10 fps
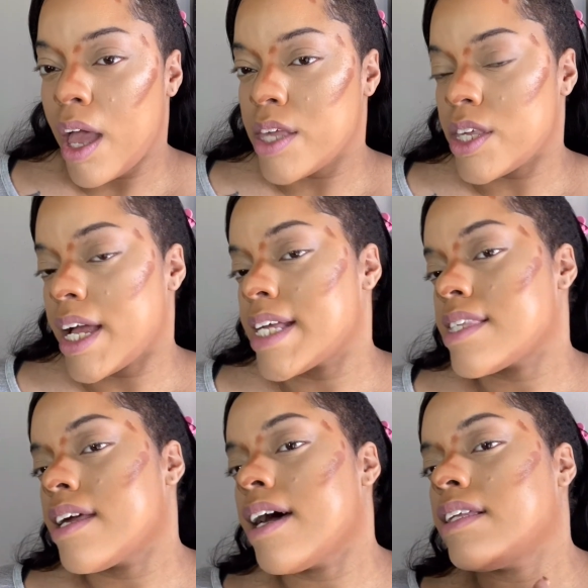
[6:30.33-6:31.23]
So y'all
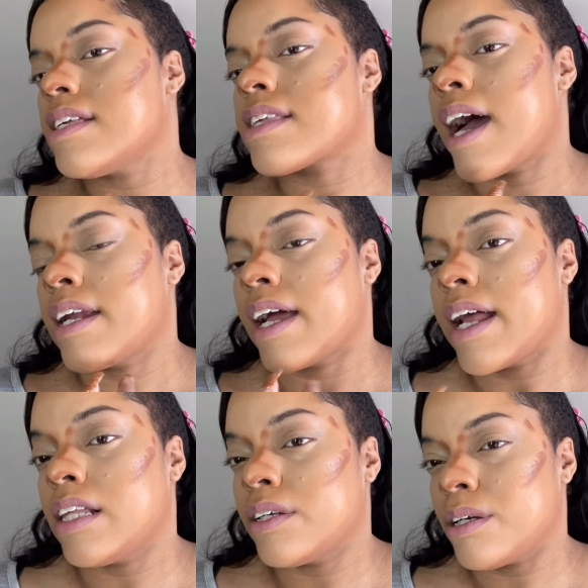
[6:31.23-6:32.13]
see how this kind of
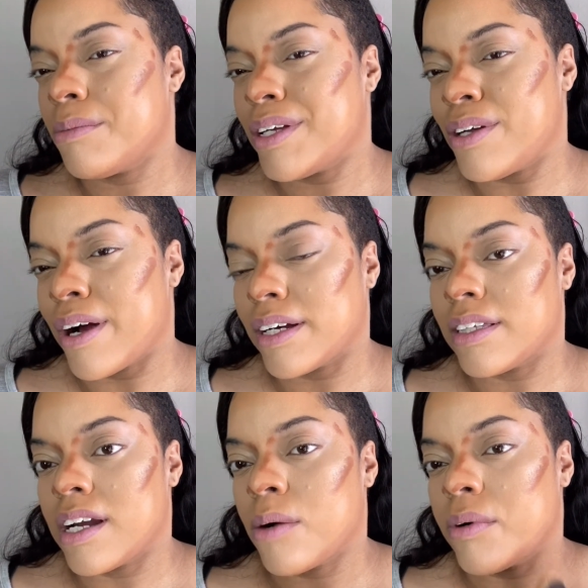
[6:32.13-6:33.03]
got a little bit darker
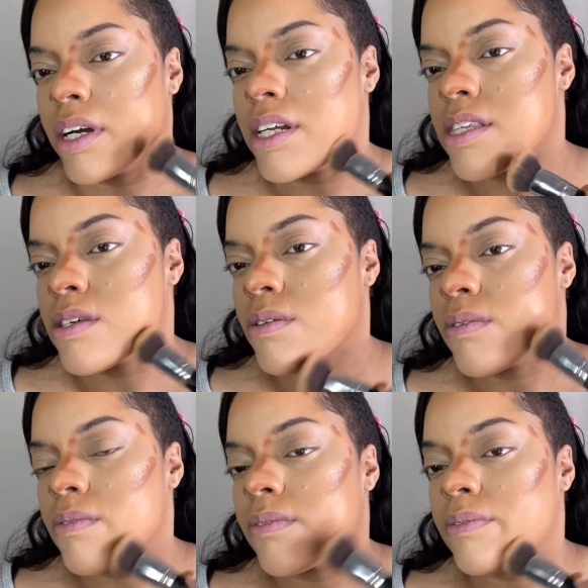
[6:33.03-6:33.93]
than I wanted it to?